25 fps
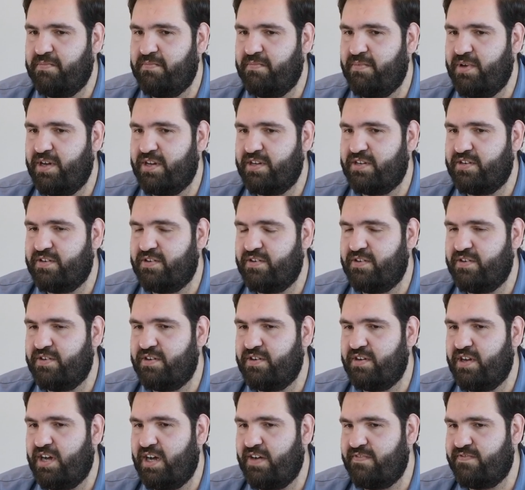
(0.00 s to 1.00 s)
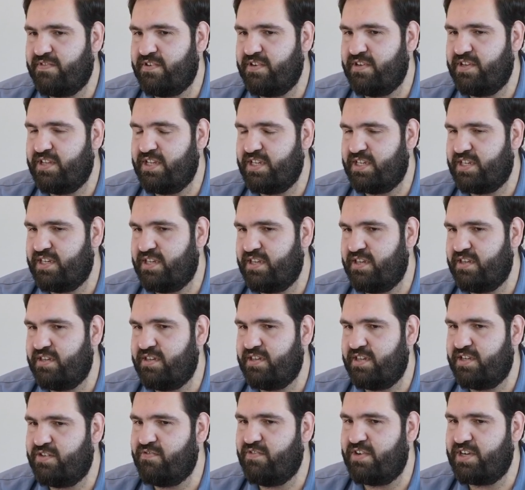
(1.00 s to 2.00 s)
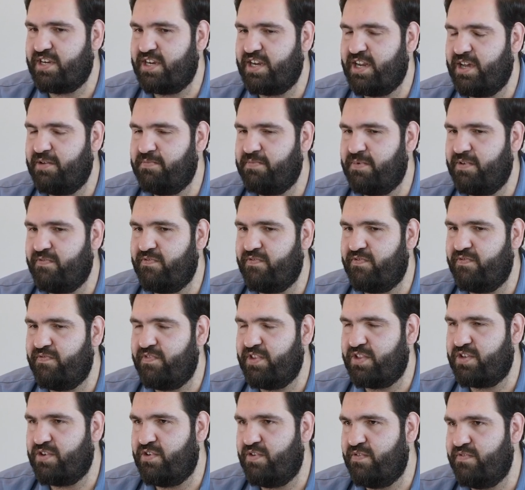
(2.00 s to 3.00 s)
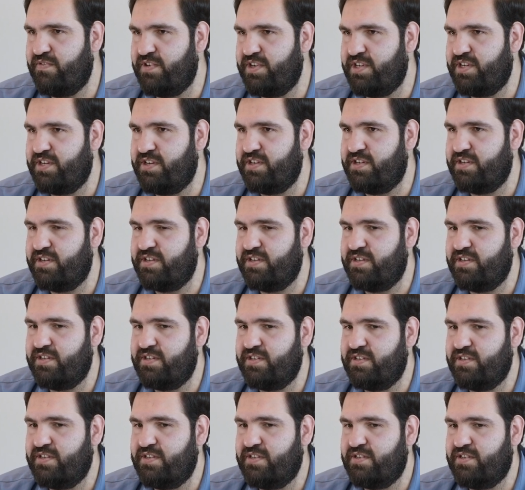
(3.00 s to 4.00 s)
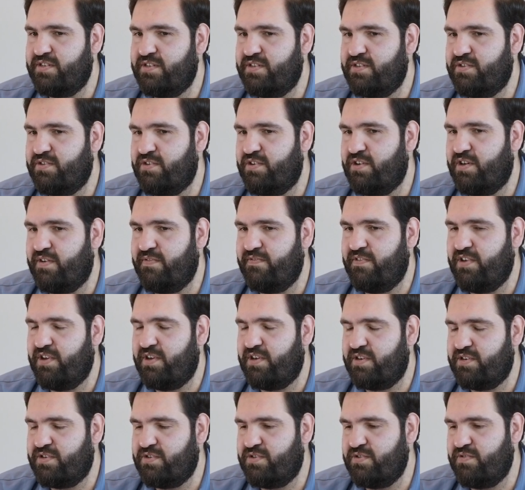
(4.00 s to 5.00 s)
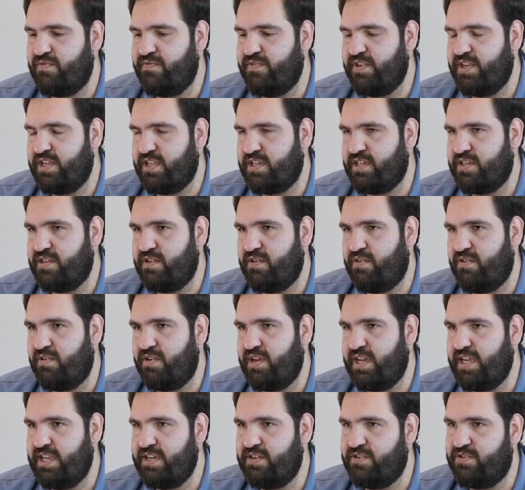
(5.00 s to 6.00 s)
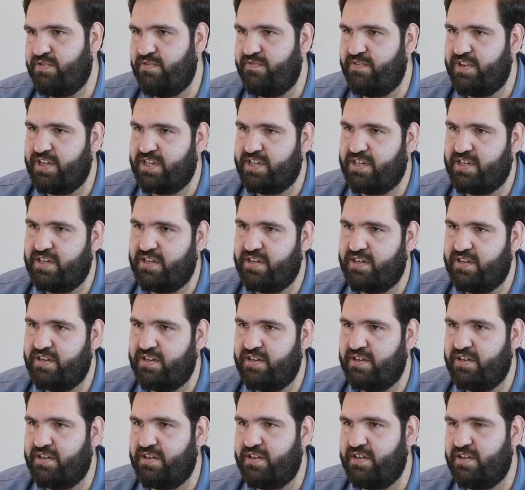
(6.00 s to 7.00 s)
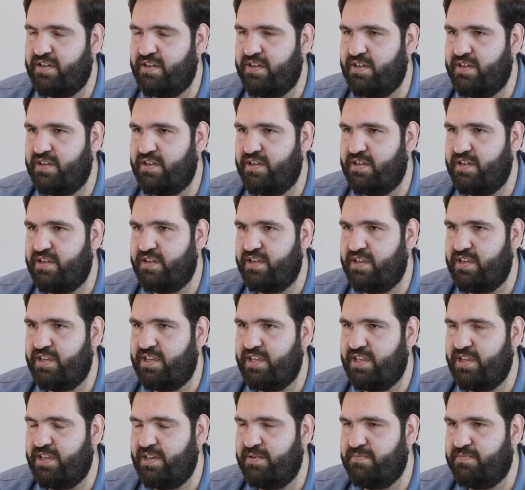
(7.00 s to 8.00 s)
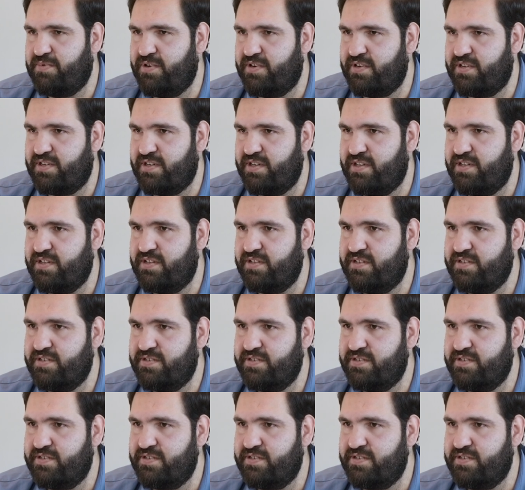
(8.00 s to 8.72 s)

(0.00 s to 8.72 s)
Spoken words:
But after this situation happened with COVID, so now we are 2 weeks online, 2 weeks in personal.